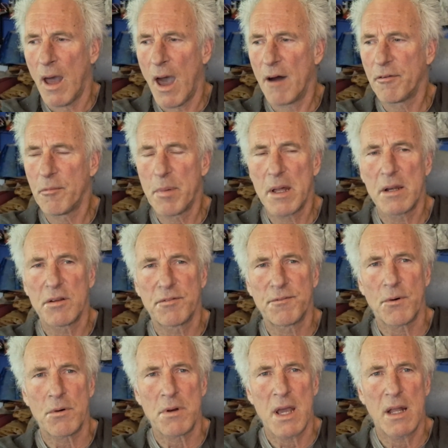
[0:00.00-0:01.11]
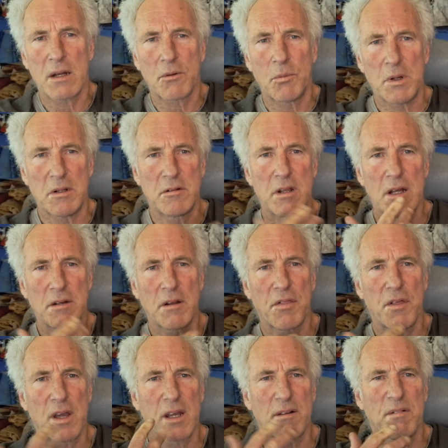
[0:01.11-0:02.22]
alphabet is phonetic, we tend to
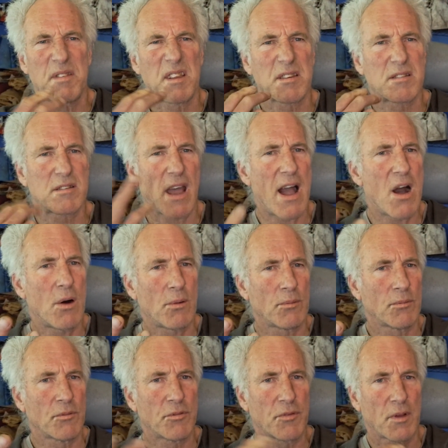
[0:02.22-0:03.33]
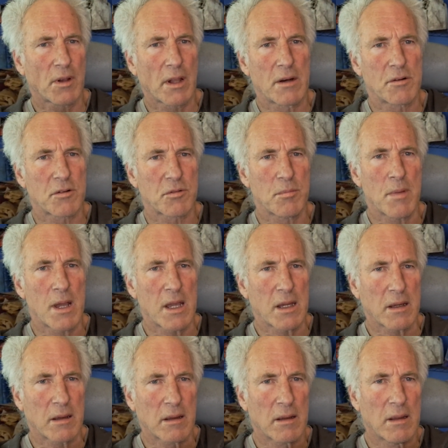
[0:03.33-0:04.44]
think of the sounds the letters
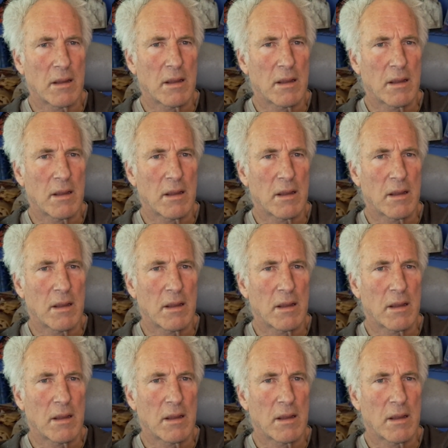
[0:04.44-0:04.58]
make.